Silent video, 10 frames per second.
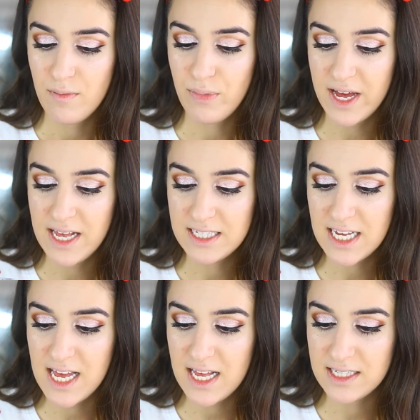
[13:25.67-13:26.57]
But it
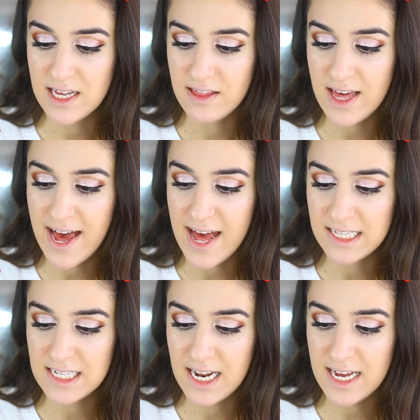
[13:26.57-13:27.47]
says
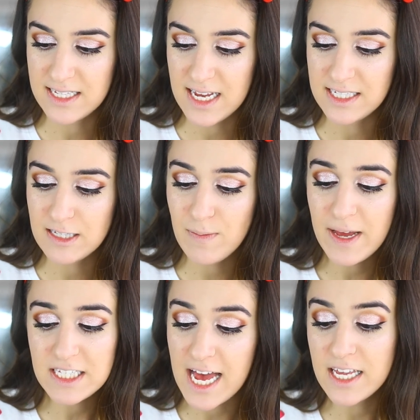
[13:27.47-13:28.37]
that it has a
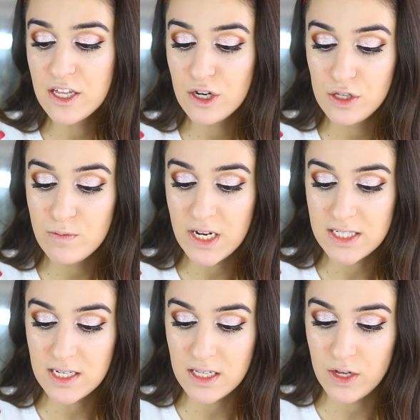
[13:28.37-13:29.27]
spectacular
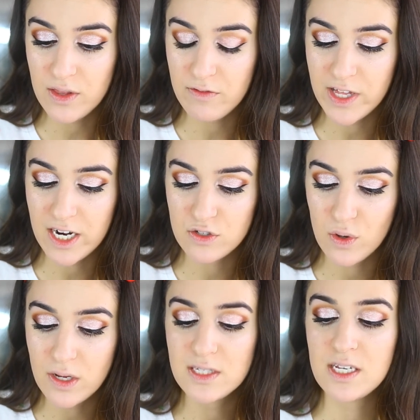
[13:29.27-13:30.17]
luminescent glow that flatters
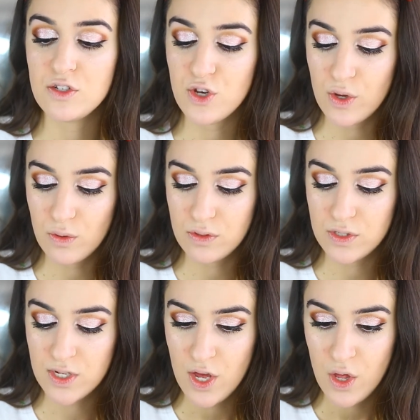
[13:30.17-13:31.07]
all skin
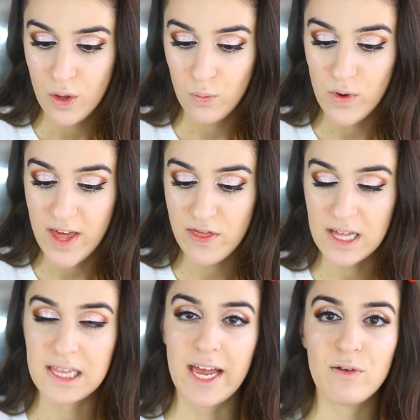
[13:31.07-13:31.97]
tones with
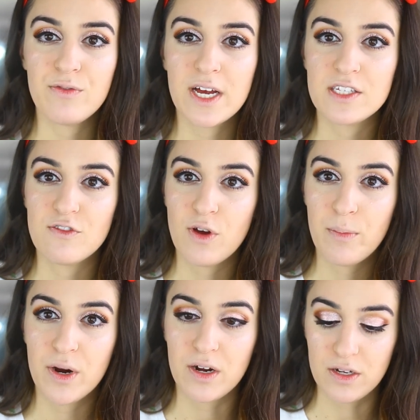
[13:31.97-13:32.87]
light reflective
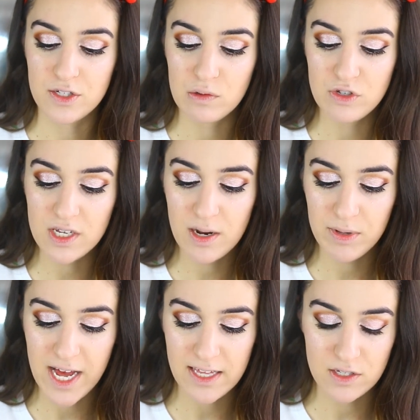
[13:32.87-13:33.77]
pearl. So I'm just going to
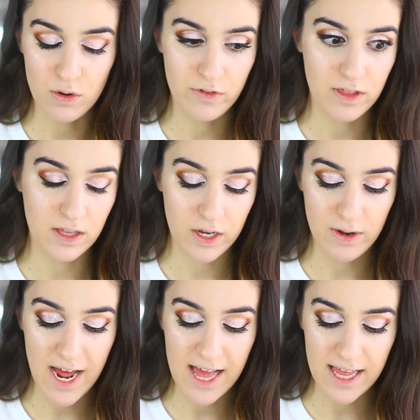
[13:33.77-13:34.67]
apply this over the
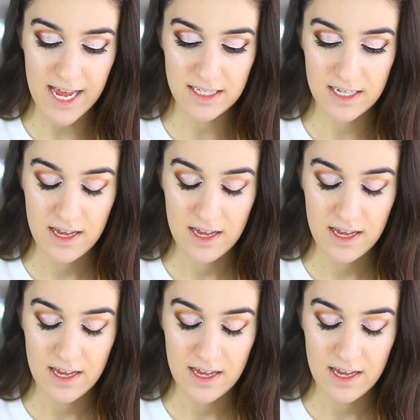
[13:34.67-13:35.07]
liquid highlight.